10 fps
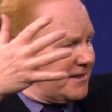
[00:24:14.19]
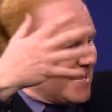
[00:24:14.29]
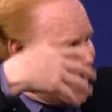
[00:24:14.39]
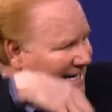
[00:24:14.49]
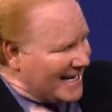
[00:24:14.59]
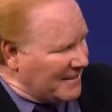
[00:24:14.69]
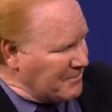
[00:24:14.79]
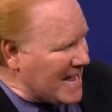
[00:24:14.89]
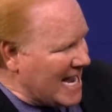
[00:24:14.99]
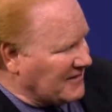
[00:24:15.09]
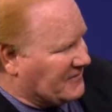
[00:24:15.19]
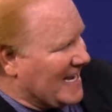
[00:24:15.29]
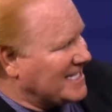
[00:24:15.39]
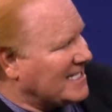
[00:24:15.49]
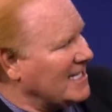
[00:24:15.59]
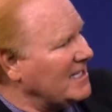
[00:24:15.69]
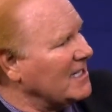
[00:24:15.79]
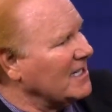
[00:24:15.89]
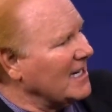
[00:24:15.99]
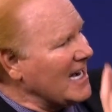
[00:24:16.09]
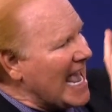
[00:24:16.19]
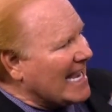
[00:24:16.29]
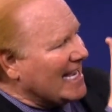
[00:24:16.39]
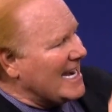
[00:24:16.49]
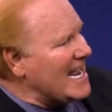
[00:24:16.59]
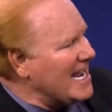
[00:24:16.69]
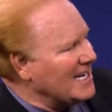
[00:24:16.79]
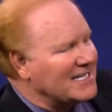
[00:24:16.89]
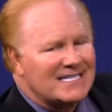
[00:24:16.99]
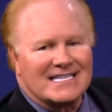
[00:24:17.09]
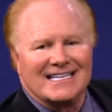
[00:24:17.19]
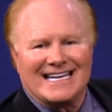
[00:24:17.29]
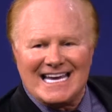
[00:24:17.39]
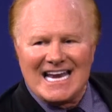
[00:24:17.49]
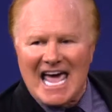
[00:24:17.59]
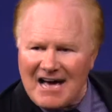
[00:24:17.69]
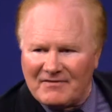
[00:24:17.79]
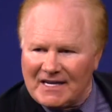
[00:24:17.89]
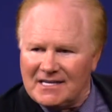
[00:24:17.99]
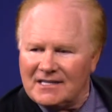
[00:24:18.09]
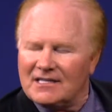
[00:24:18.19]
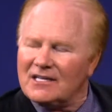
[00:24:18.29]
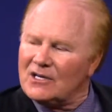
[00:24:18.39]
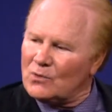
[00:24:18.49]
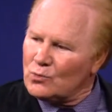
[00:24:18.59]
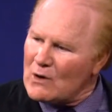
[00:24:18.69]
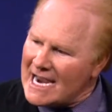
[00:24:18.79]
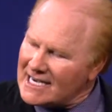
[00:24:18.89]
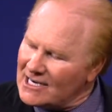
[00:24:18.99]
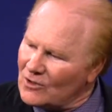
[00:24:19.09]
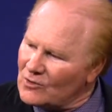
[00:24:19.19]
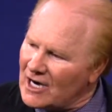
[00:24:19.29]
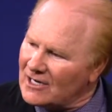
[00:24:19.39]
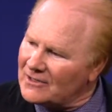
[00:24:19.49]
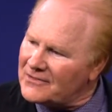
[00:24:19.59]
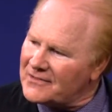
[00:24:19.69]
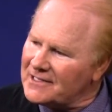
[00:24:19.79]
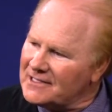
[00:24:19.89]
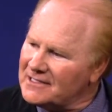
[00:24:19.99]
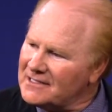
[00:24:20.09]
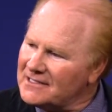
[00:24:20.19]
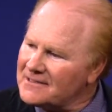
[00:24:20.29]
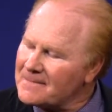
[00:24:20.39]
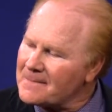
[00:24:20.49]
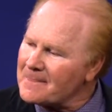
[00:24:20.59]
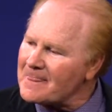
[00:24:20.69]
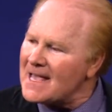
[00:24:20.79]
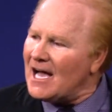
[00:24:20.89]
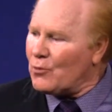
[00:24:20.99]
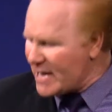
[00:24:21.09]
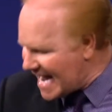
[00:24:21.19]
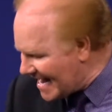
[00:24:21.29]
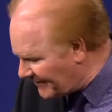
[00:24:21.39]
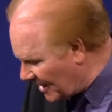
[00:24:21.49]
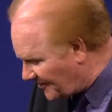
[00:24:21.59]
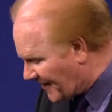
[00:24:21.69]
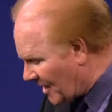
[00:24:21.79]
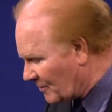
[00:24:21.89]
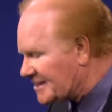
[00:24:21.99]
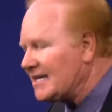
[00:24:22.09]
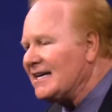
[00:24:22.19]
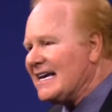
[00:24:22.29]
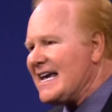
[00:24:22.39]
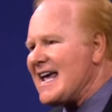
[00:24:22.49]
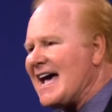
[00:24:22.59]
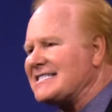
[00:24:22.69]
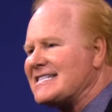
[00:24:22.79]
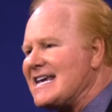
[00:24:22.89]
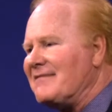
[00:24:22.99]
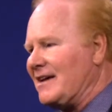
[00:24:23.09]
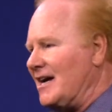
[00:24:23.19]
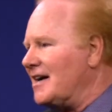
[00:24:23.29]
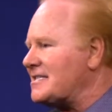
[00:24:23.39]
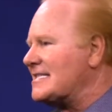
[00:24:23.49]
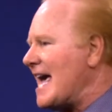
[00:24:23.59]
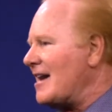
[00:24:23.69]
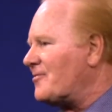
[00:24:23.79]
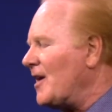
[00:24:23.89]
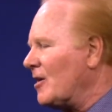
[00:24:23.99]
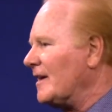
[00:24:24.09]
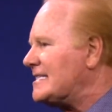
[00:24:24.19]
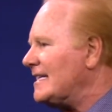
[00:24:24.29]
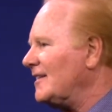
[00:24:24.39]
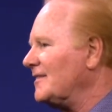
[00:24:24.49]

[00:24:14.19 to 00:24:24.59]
that manifested like it is in heaven right here on earth. We have an authority. He has given us that authority.